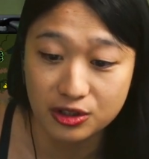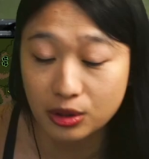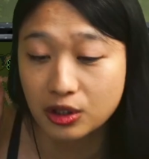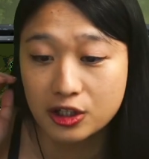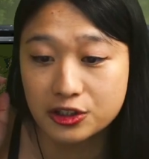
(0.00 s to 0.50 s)
No
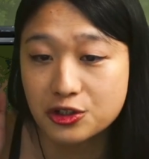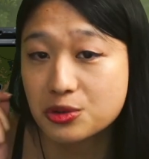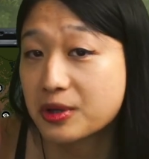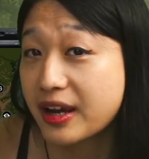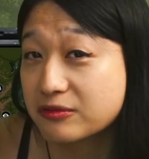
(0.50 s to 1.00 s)
longer do
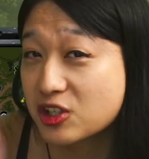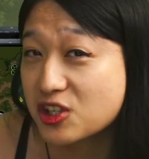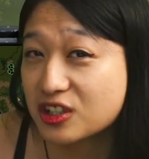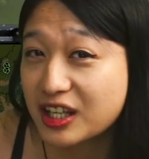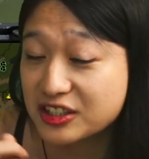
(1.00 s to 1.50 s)
we have to
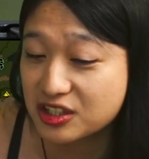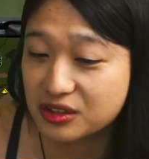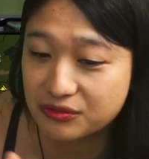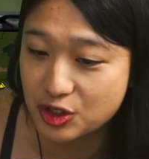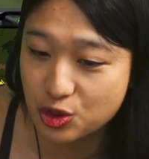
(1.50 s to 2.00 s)
select
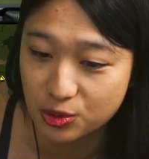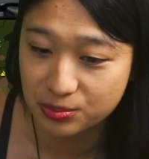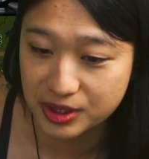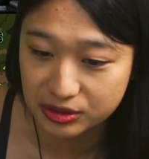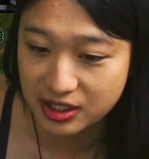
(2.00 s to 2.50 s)
individual
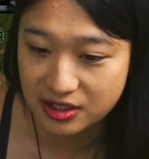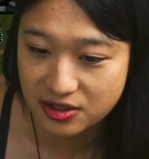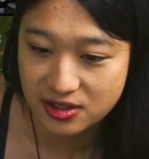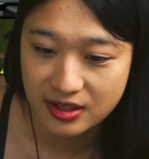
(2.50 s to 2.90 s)
buildings.